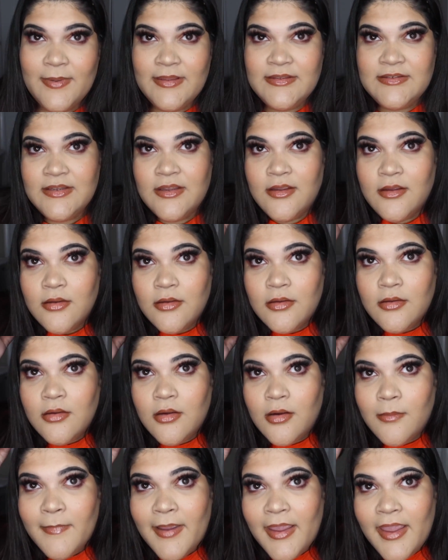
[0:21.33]
It's
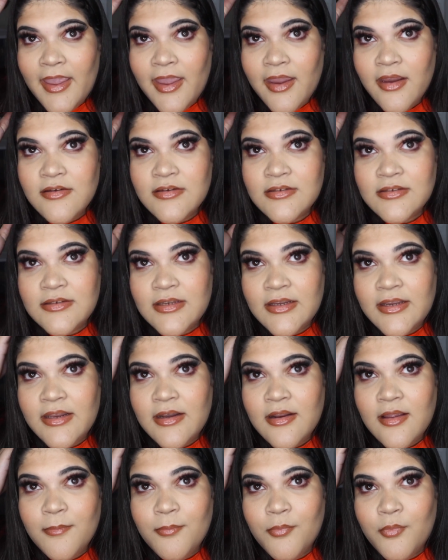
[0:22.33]
my hair
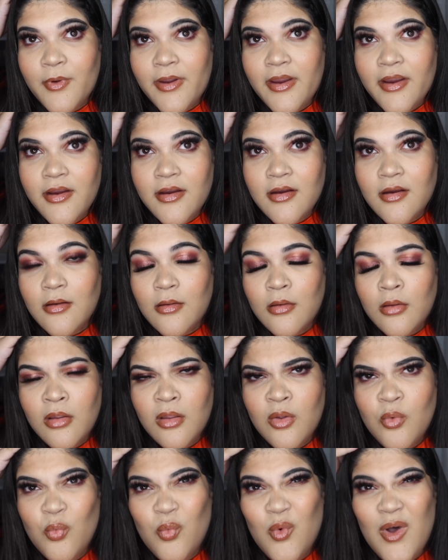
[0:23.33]
sticking up. Where?
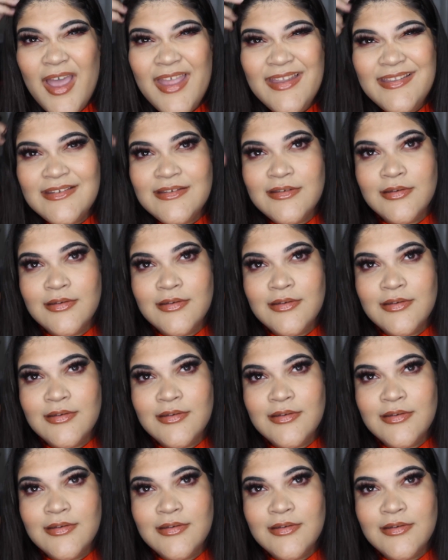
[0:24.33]
What?